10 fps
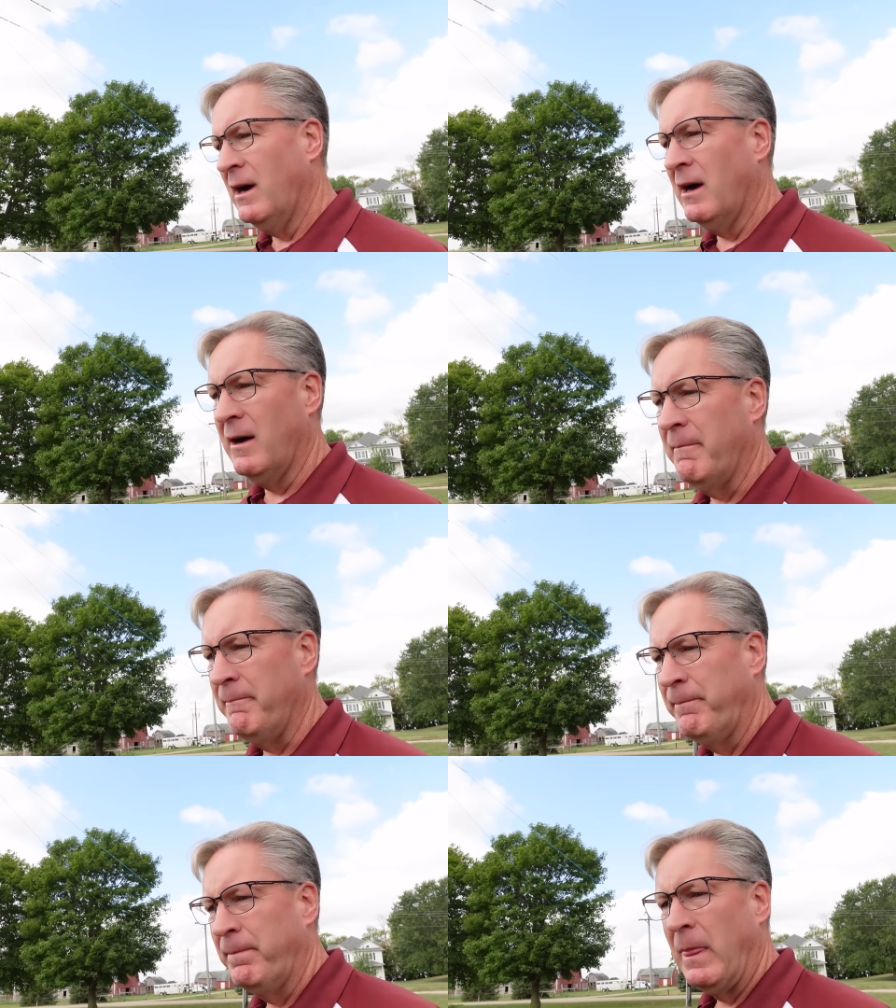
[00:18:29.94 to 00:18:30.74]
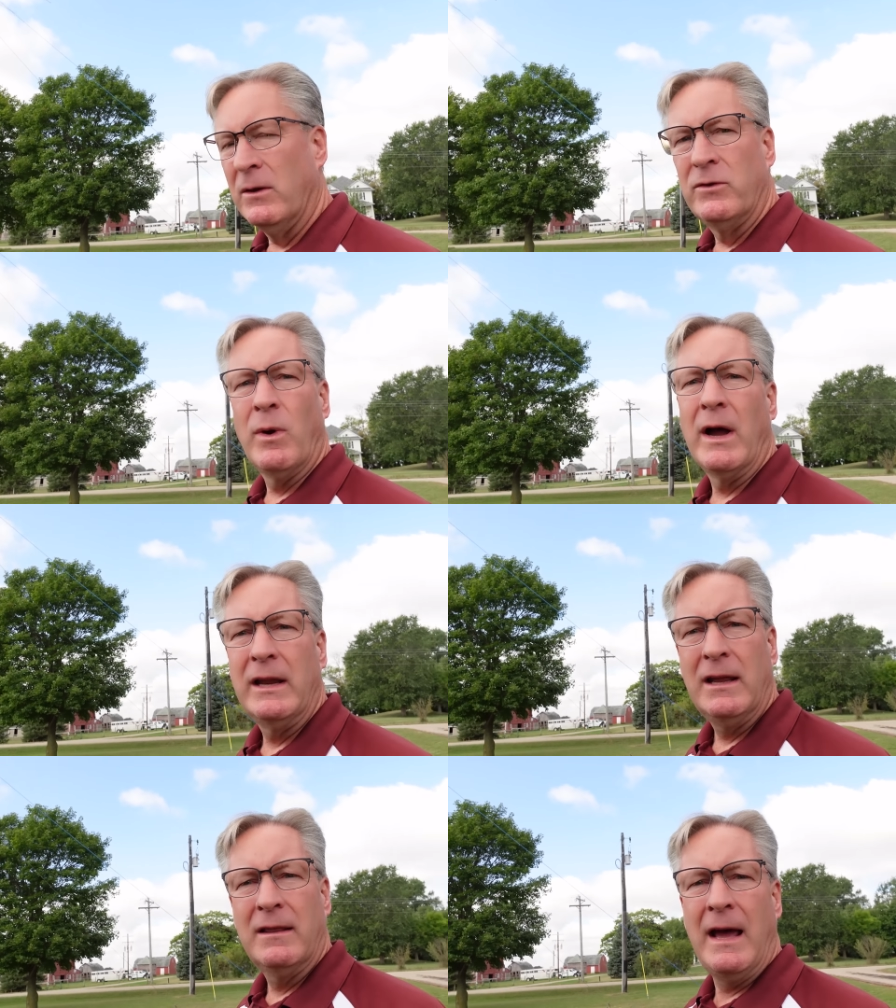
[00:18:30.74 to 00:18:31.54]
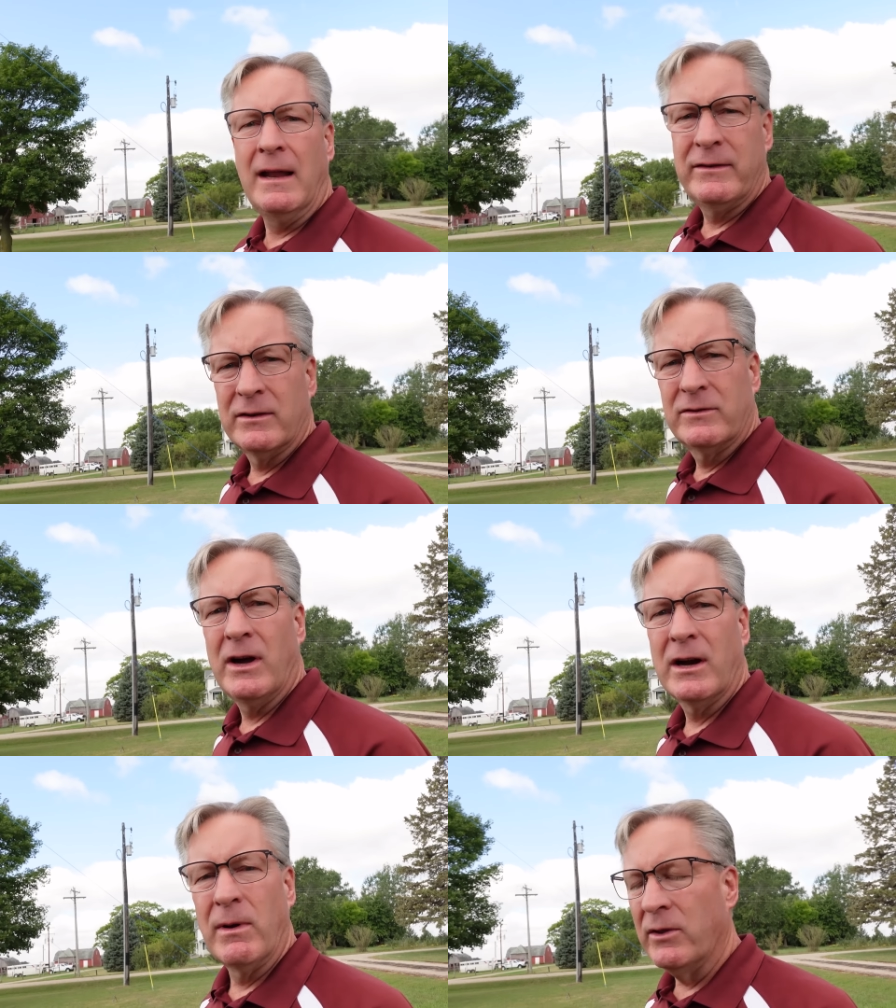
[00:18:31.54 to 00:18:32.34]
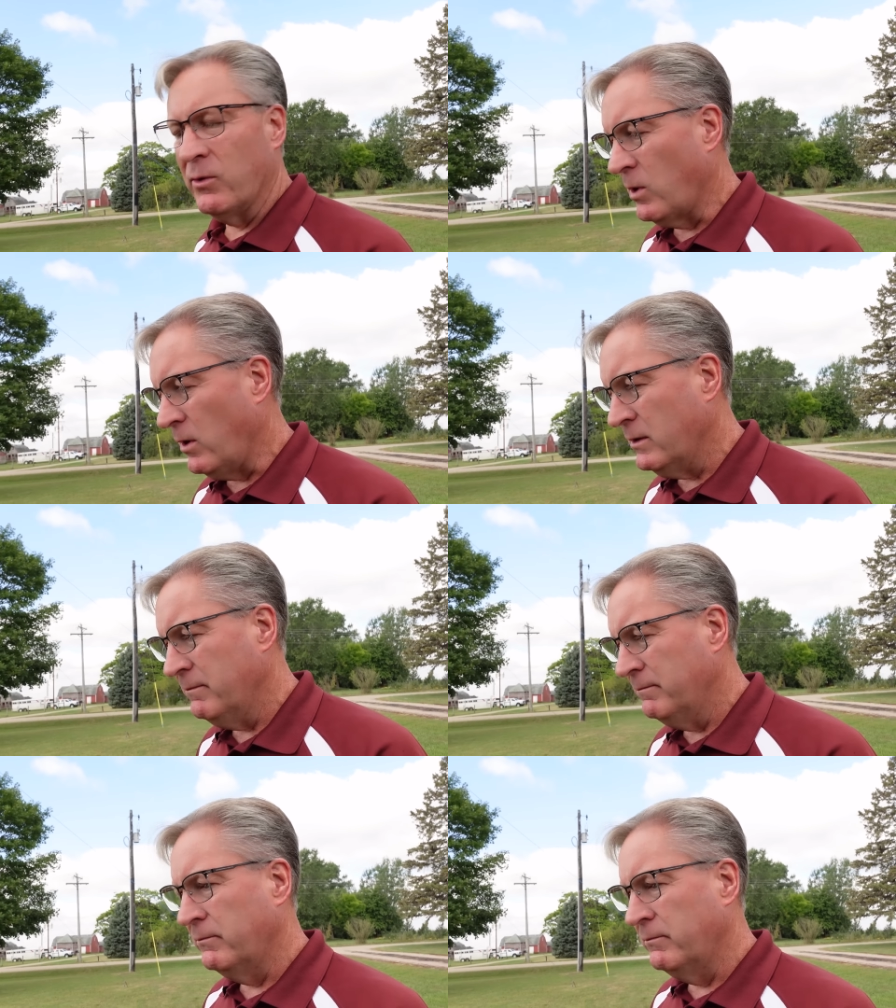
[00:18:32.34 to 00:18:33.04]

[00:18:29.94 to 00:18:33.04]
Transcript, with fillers: Do I need that to talk around the world?